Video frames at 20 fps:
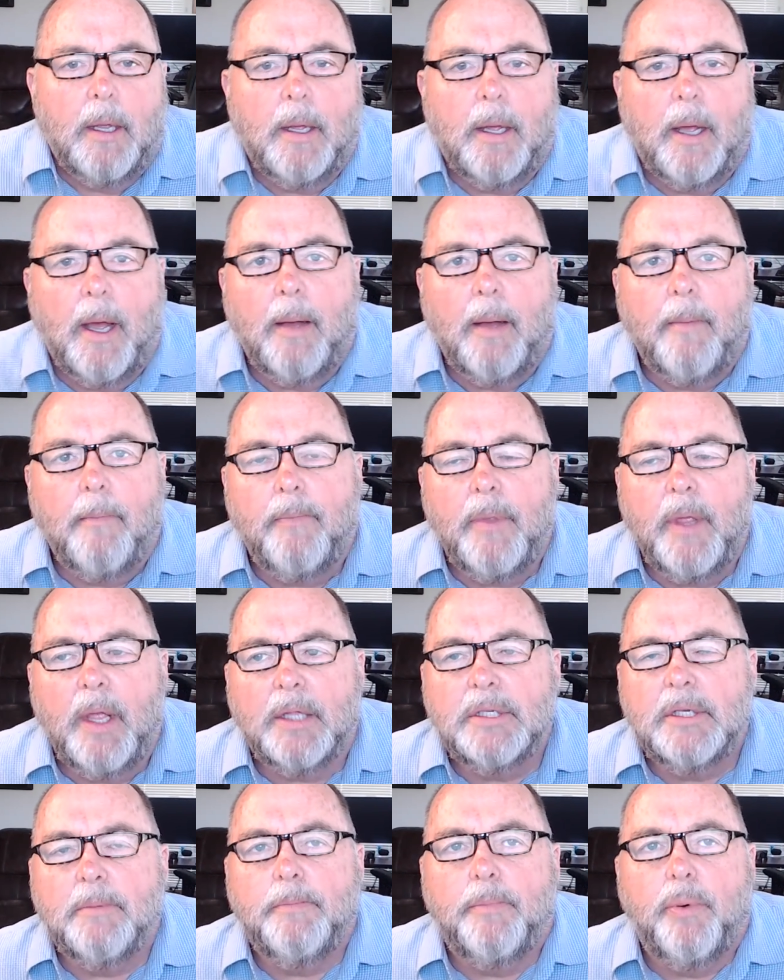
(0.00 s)

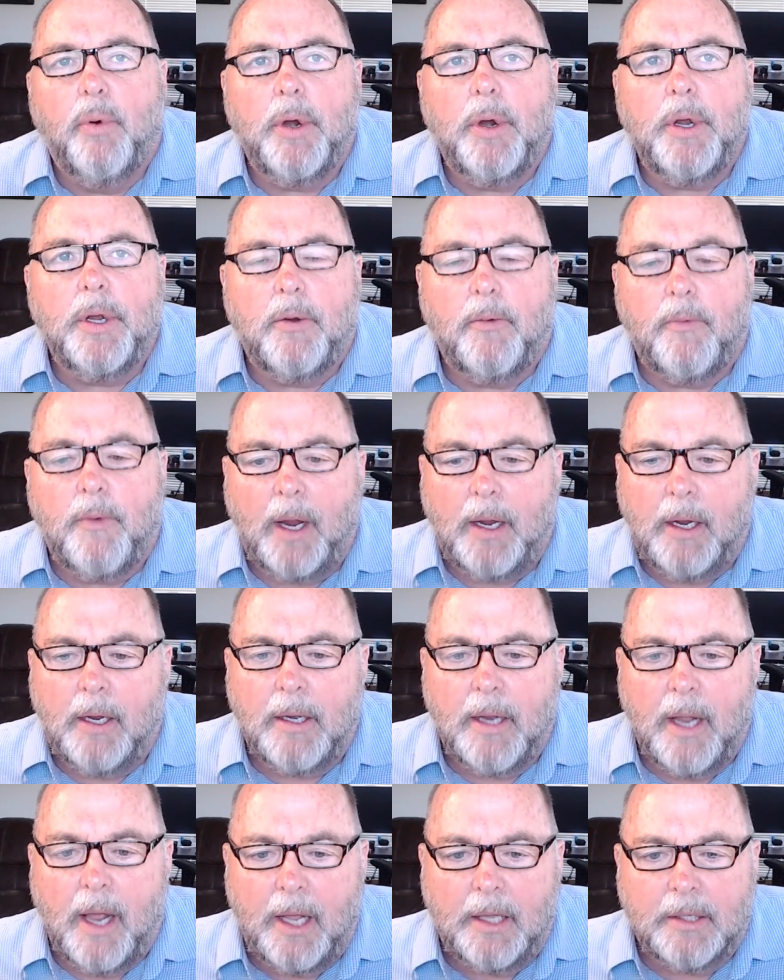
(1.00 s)
It's important to
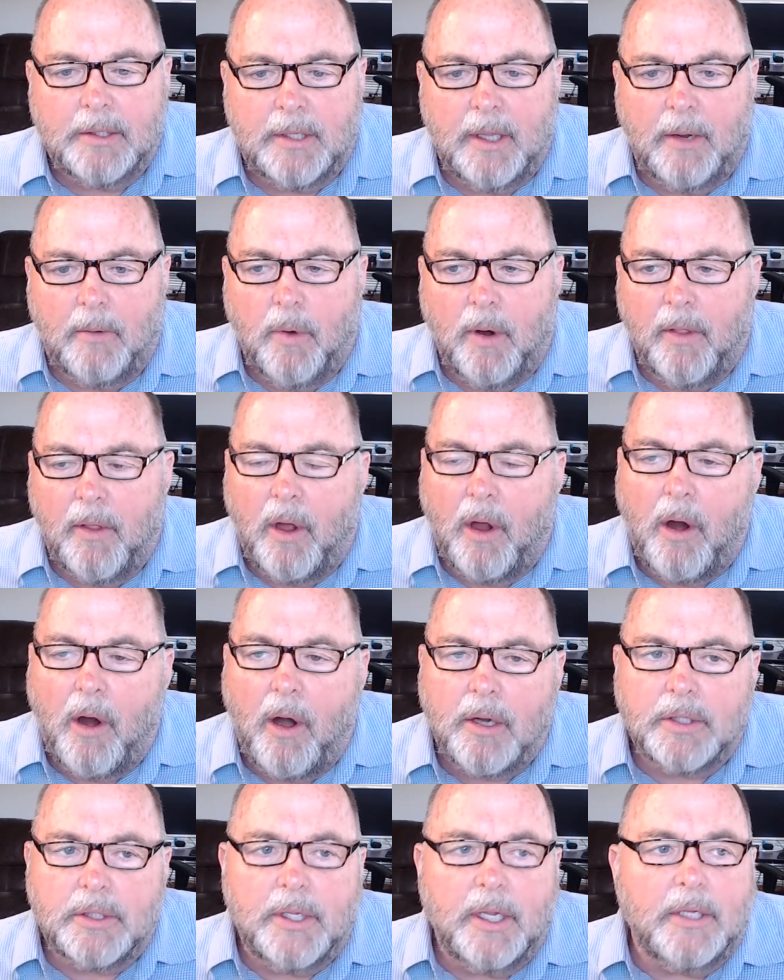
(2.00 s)
recognize that one of the
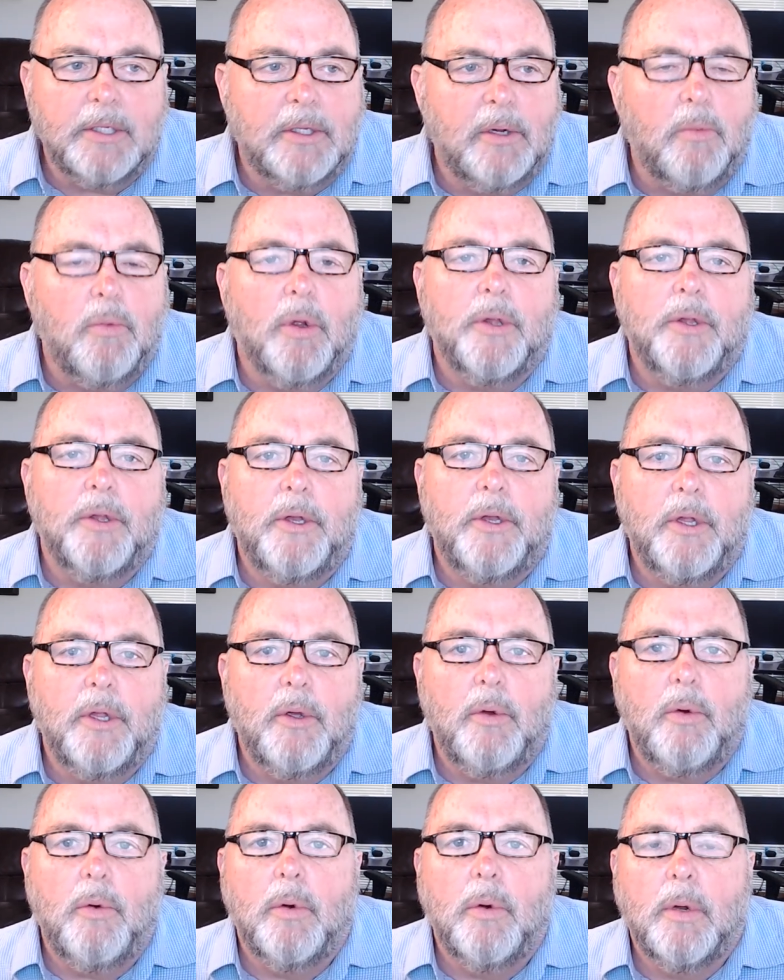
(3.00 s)
hardest things in the world to
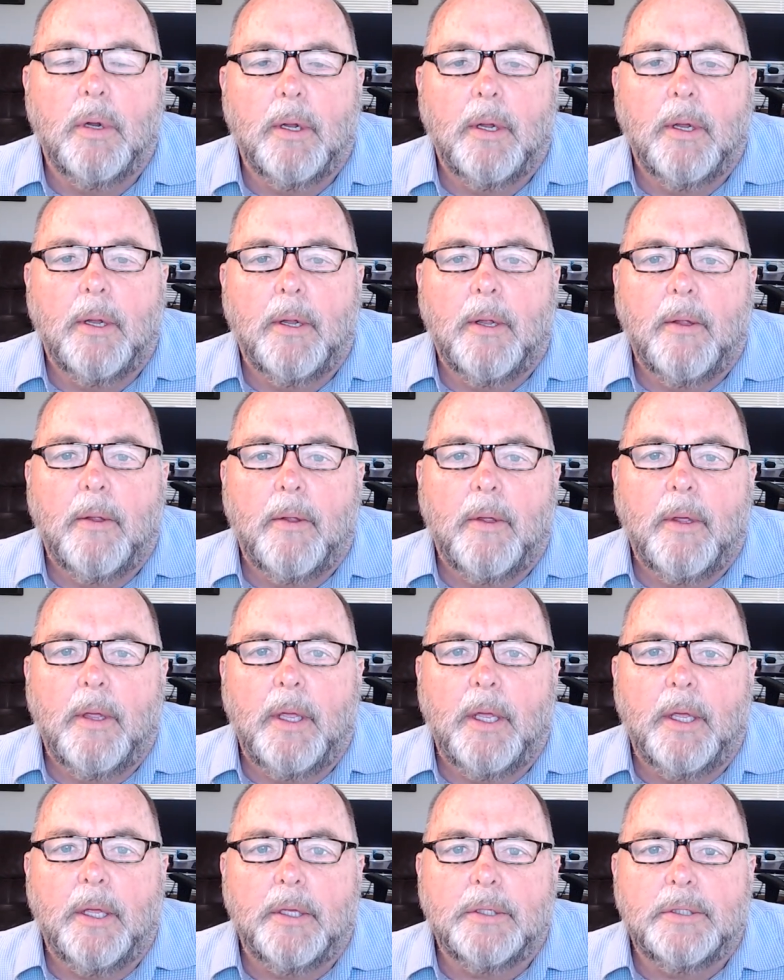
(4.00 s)
do
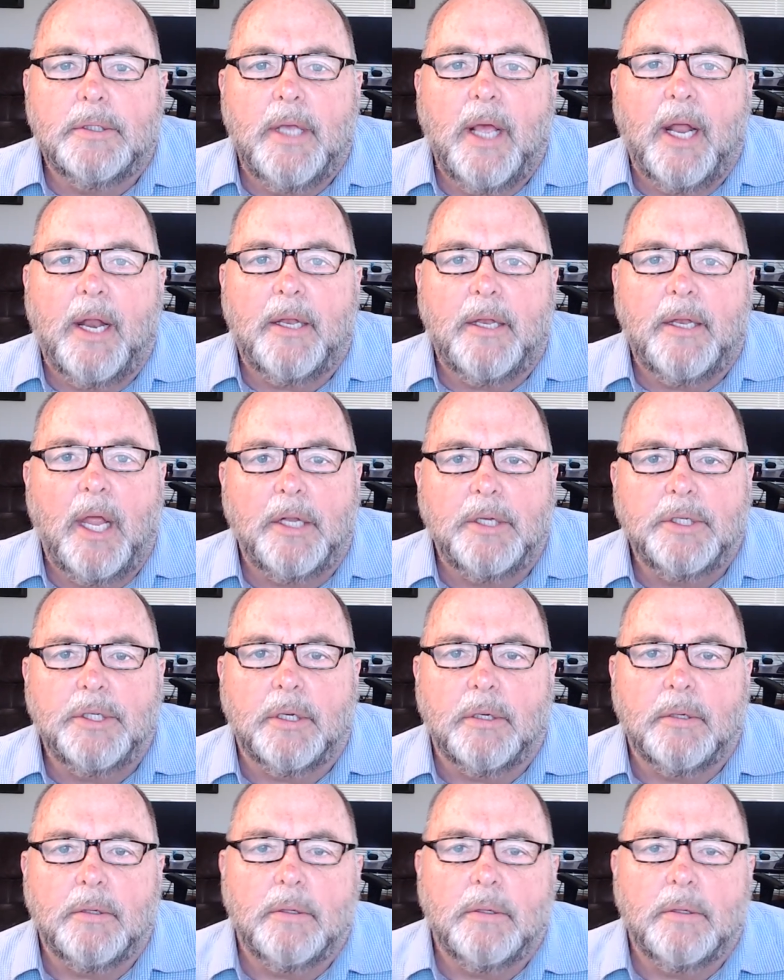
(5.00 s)
is get attention.